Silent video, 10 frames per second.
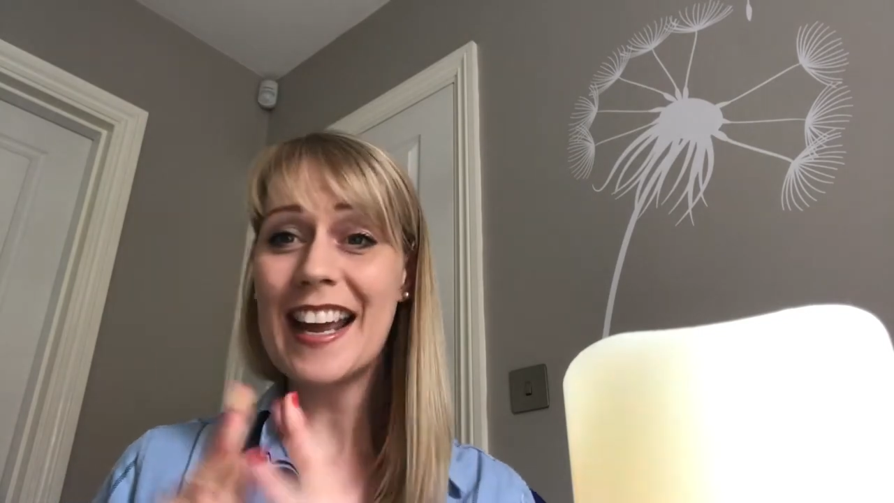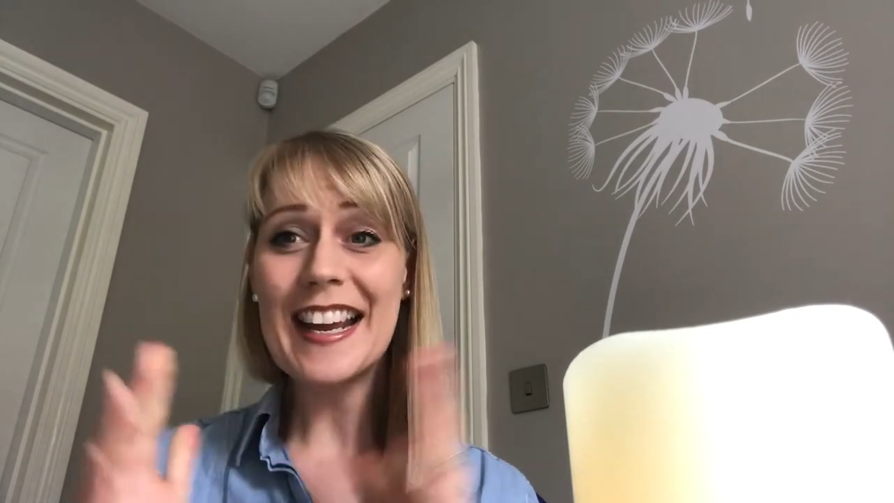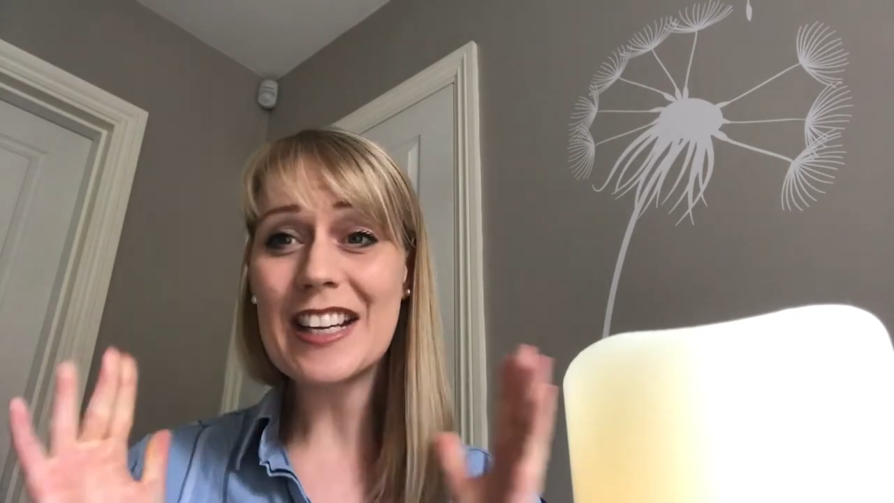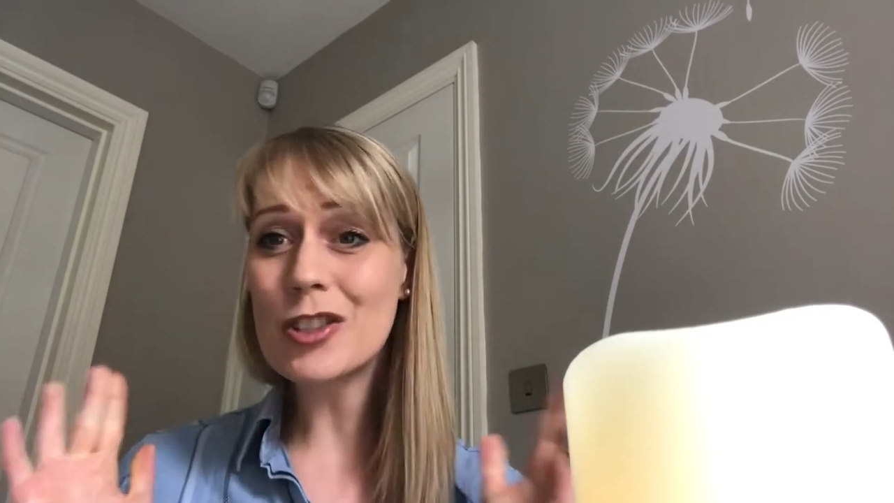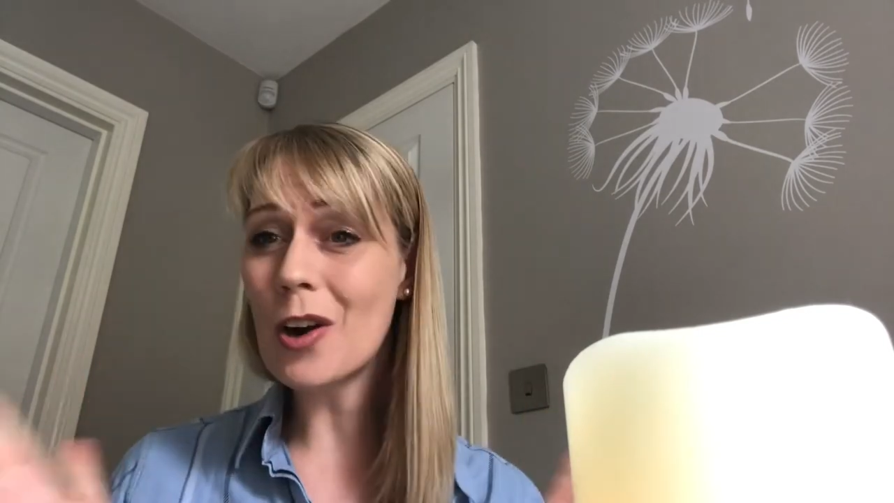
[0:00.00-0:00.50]

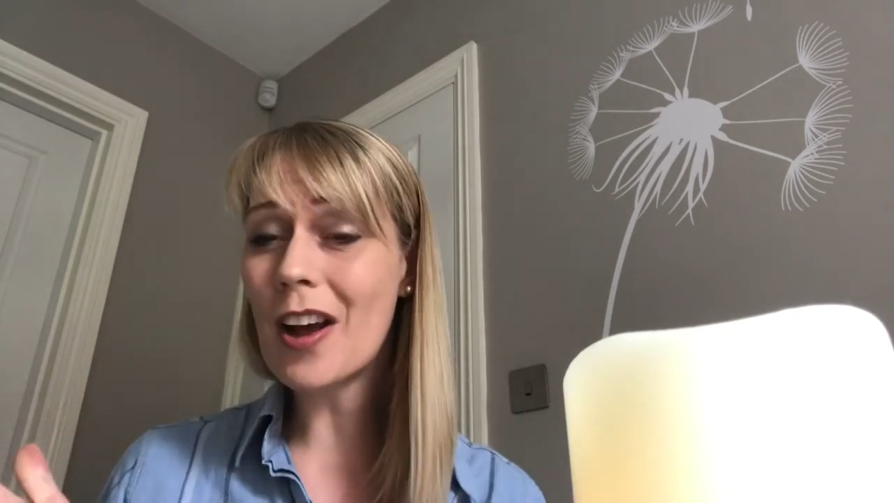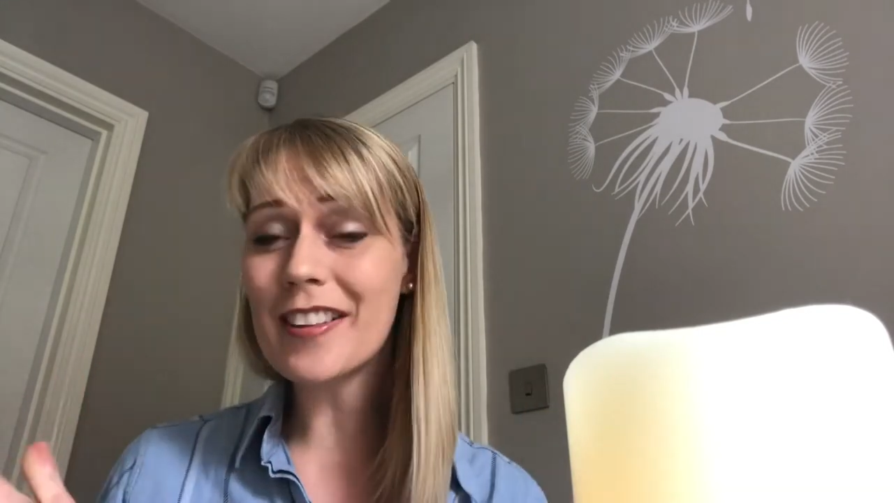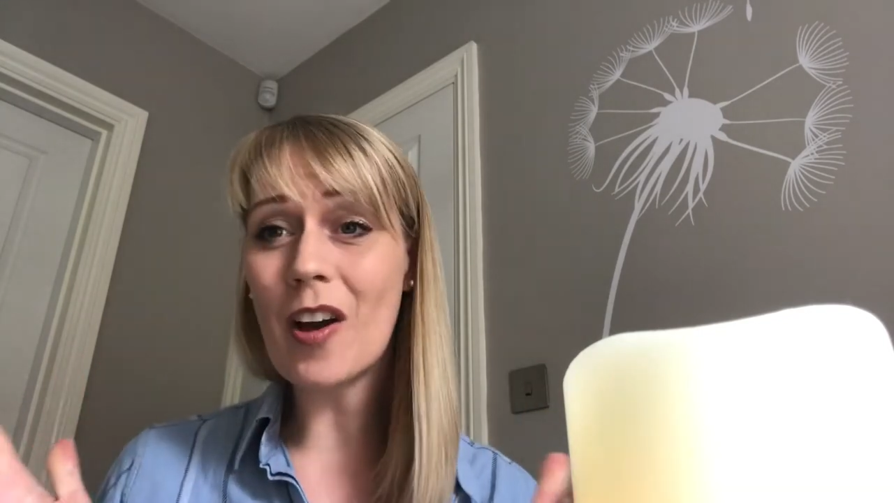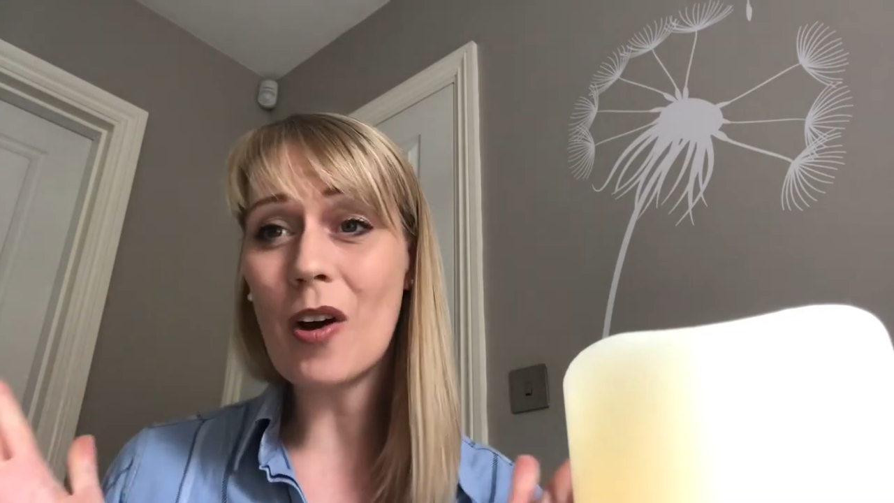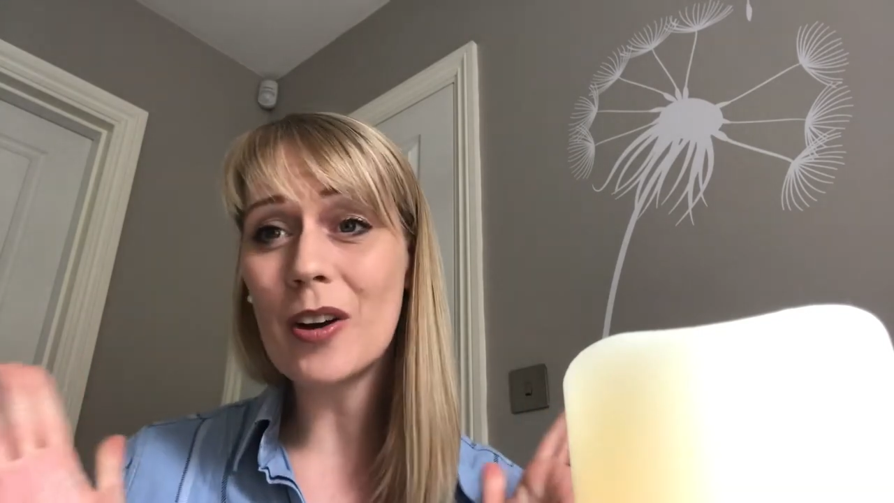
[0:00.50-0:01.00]
he tries
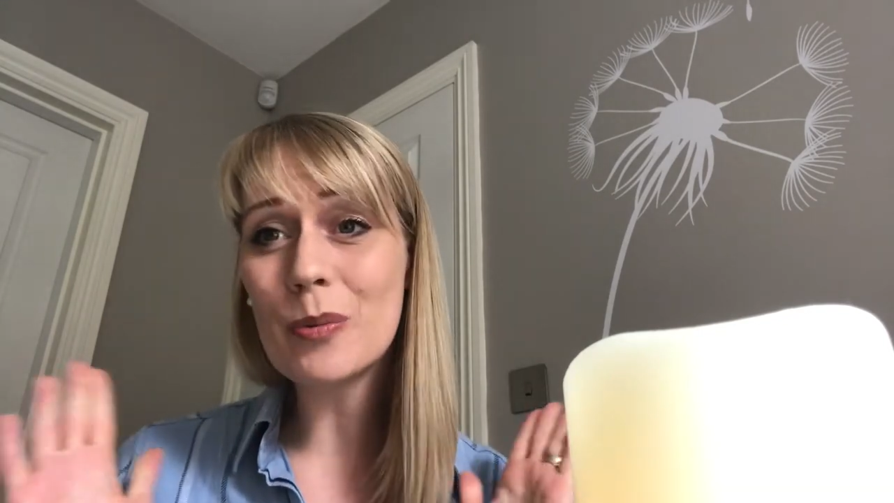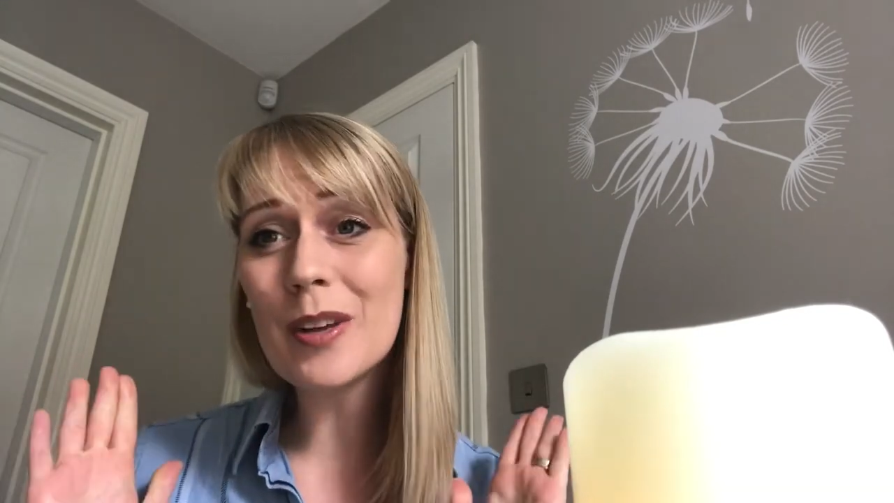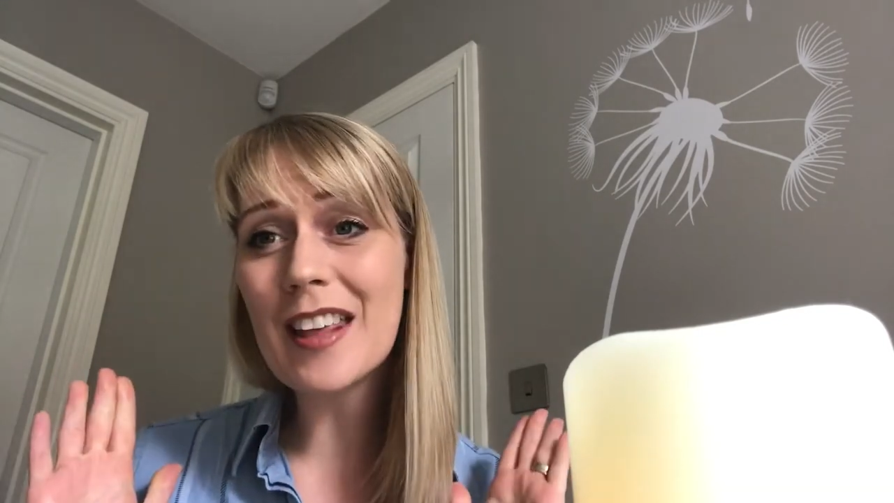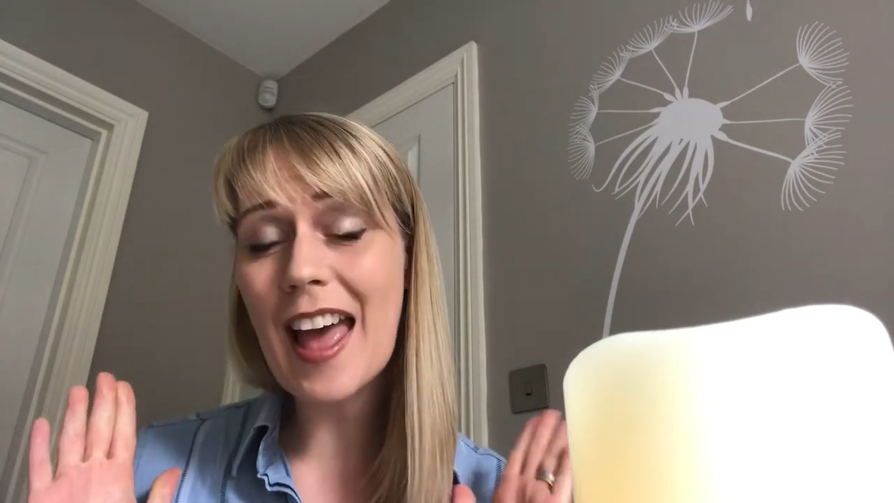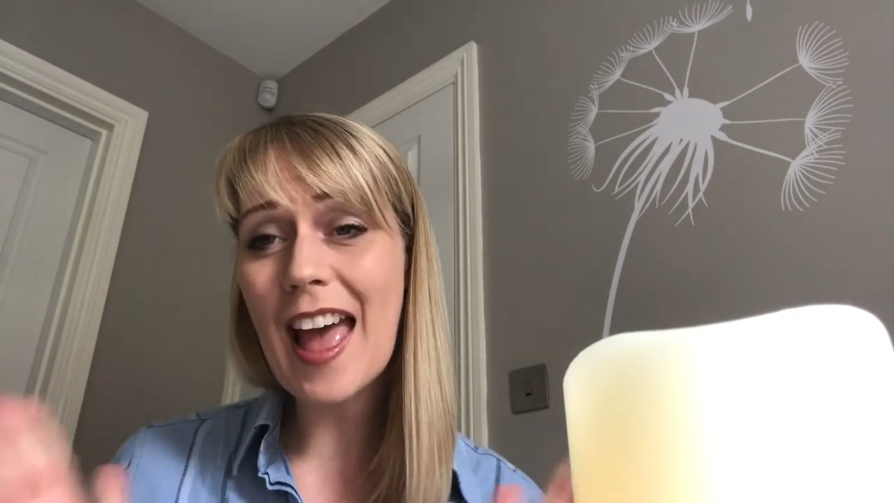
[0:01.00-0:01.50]
hard with